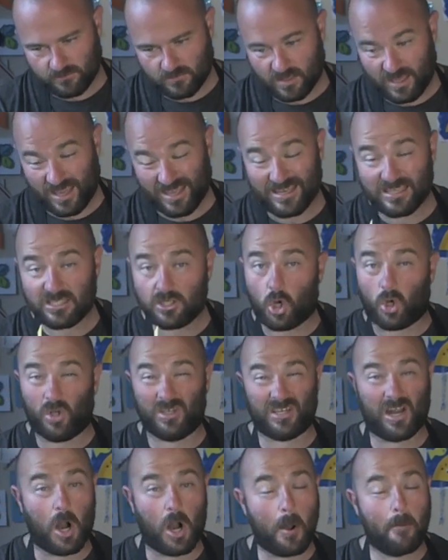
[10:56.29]
Okay? And it's called
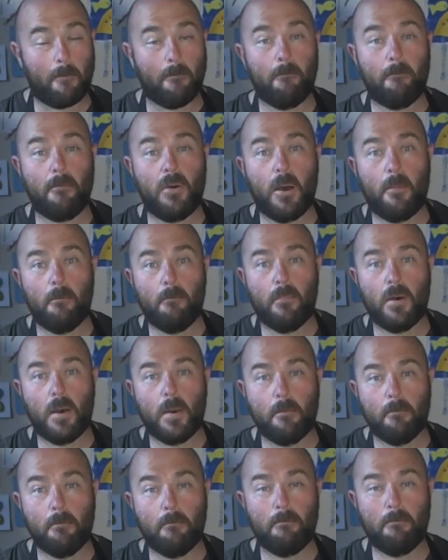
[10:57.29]
our
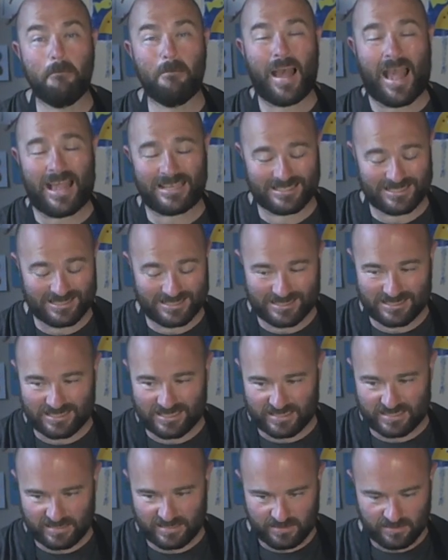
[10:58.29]

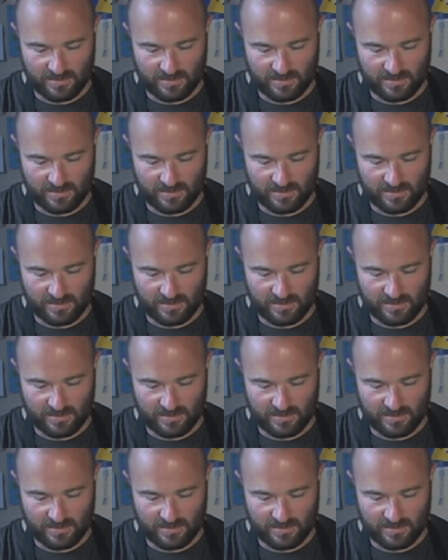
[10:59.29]
mast.